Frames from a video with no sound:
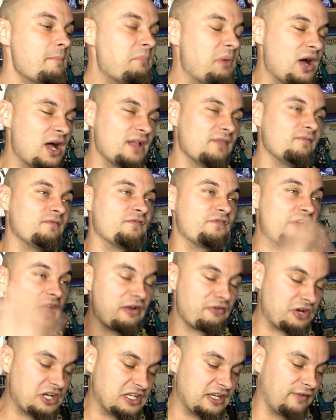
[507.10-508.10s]
But
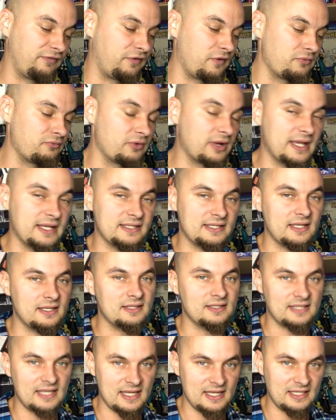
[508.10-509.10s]
very different
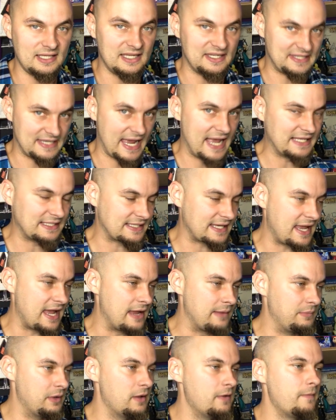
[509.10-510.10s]
reasons than your Taz
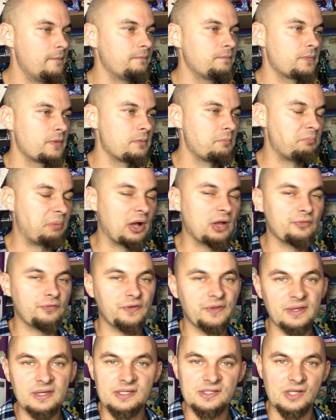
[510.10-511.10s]
game. Both
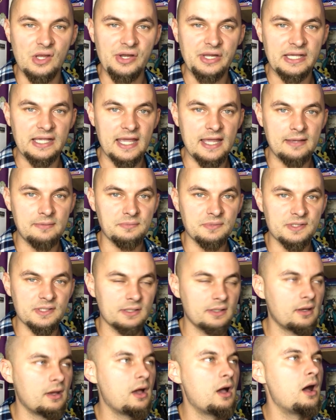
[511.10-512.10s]
of these Sonic games
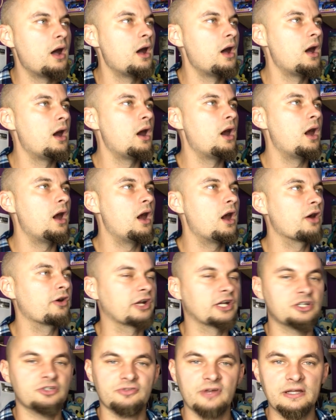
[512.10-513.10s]
are
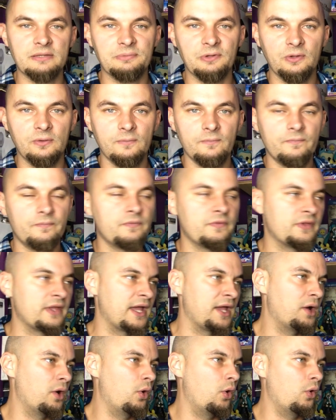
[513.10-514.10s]
incredible.
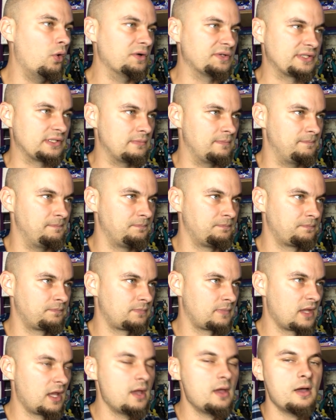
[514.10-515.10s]
They're awesome.
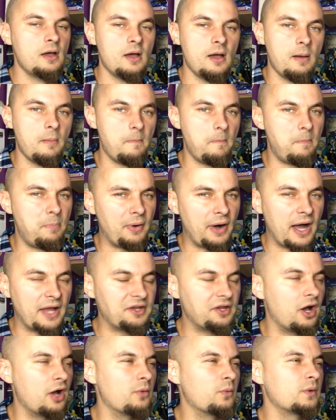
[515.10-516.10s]

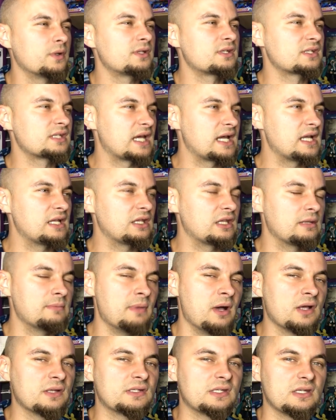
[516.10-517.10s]
But I would say that the
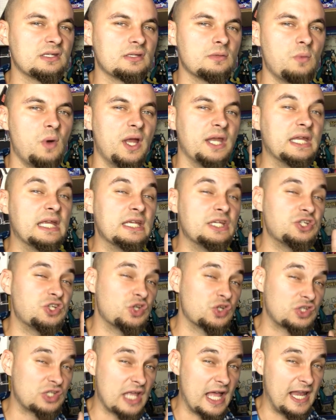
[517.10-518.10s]
Master System one is
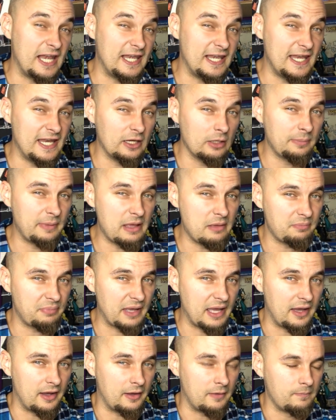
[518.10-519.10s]
just that little bit
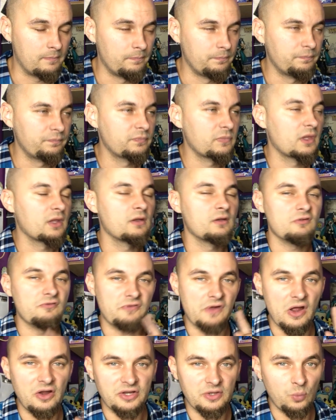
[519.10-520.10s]
better.
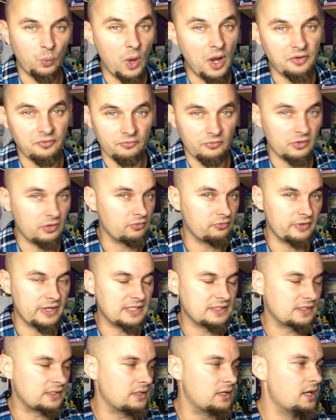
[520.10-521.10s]
For only one real
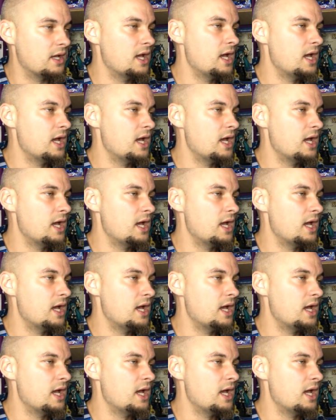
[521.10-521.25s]
reason.